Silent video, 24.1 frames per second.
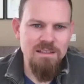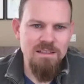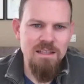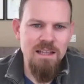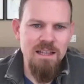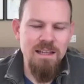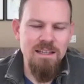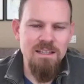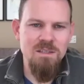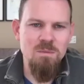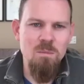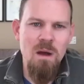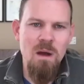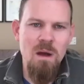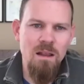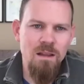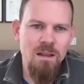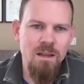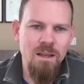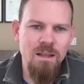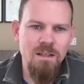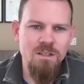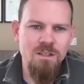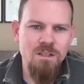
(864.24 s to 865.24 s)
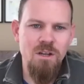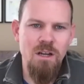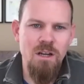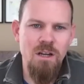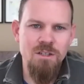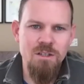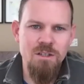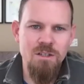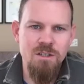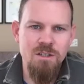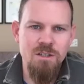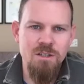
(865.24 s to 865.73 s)
like smiling at
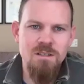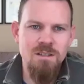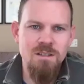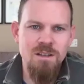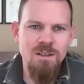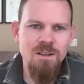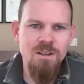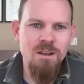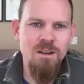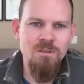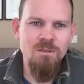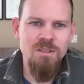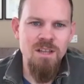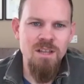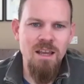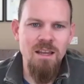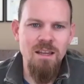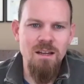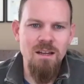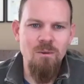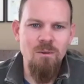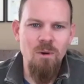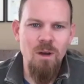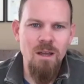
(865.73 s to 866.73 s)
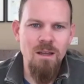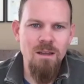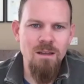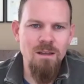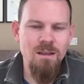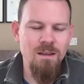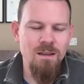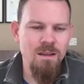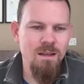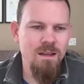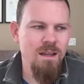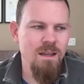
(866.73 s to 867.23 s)
strangers, you know, is taken away.
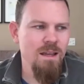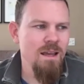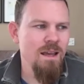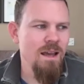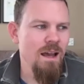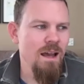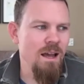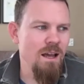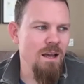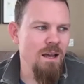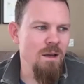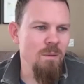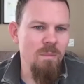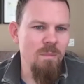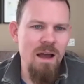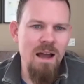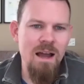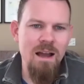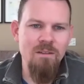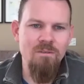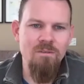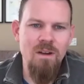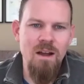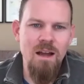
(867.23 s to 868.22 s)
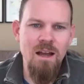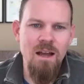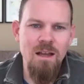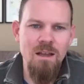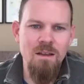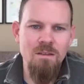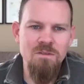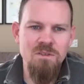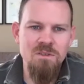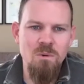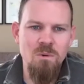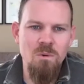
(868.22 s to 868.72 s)
High
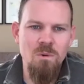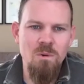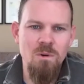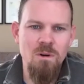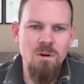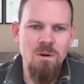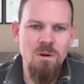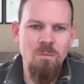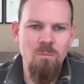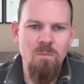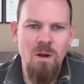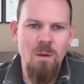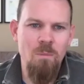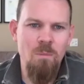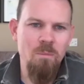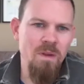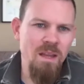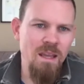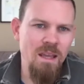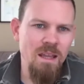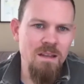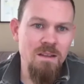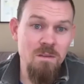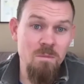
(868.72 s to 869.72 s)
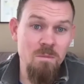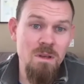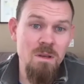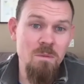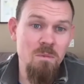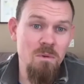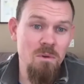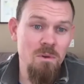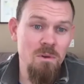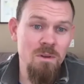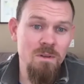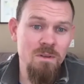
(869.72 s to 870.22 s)
fives or bumping into
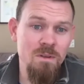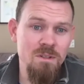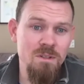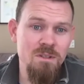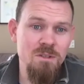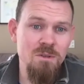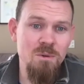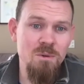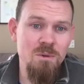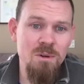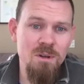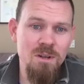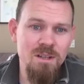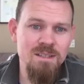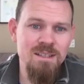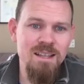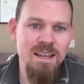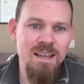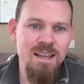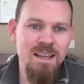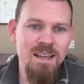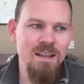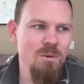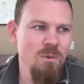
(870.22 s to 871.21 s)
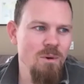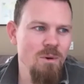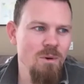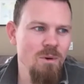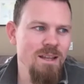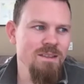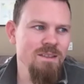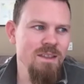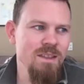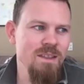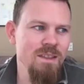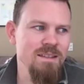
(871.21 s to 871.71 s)
people in the store is taken
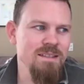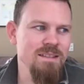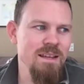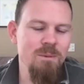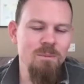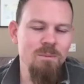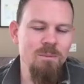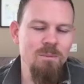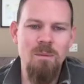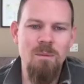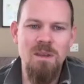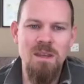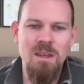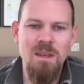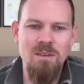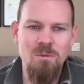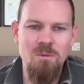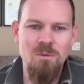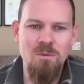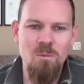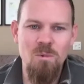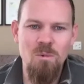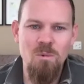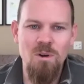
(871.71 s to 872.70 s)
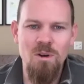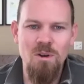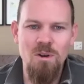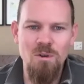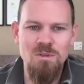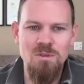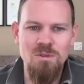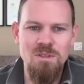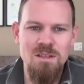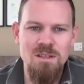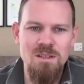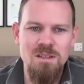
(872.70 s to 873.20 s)
away. Things that maybe even were a
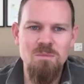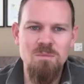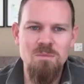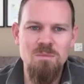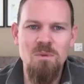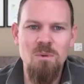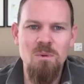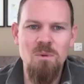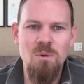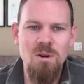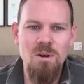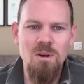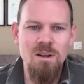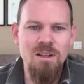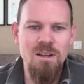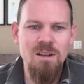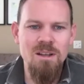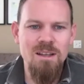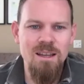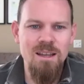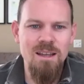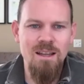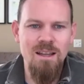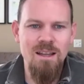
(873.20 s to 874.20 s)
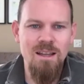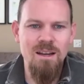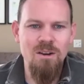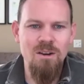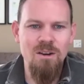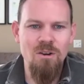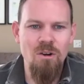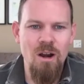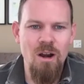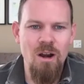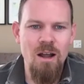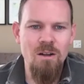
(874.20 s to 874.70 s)
nuisance before, getting in
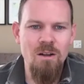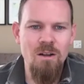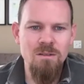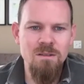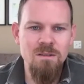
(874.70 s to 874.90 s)
crowds.